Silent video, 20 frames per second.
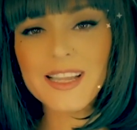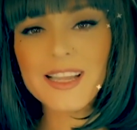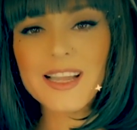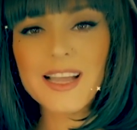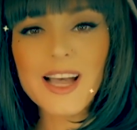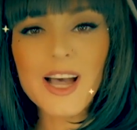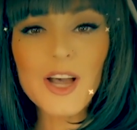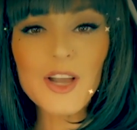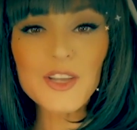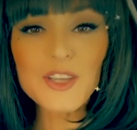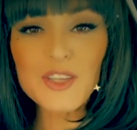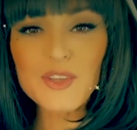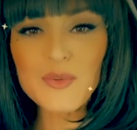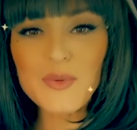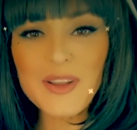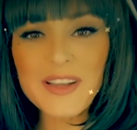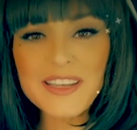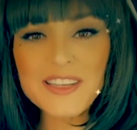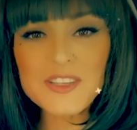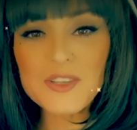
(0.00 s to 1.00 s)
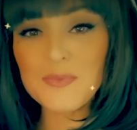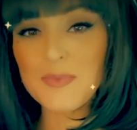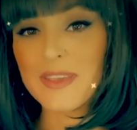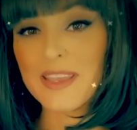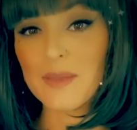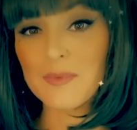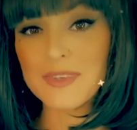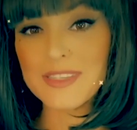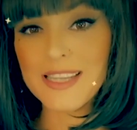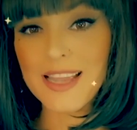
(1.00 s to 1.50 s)
Are you ready to be
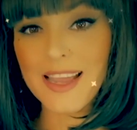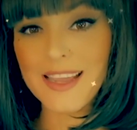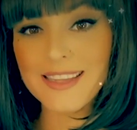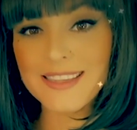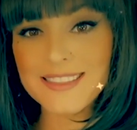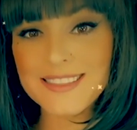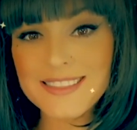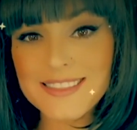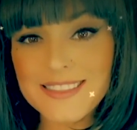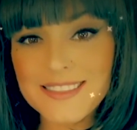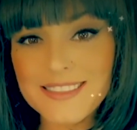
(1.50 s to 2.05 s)
hypnotized?